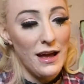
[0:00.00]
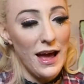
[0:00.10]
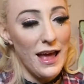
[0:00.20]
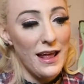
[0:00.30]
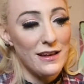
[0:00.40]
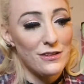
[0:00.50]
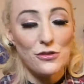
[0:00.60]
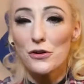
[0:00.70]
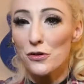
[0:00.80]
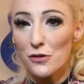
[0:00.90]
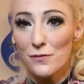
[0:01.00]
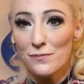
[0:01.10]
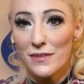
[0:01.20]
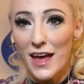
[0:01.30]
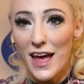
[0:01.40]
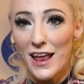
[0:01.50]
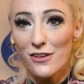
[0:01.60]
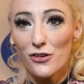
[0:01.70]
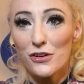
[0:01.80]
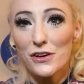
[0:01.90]
And you're a girl. And
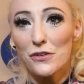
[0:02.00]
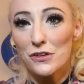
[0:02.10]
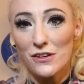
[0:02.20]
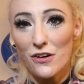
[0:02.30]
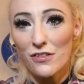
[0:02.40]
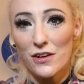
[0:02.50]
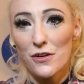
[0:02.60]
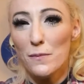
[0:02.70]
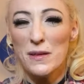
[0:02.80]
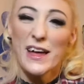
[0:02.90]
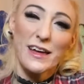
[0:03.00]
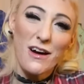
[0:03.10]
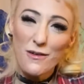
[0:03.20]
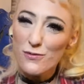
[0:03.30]
you're going to go to Guitar Center and be like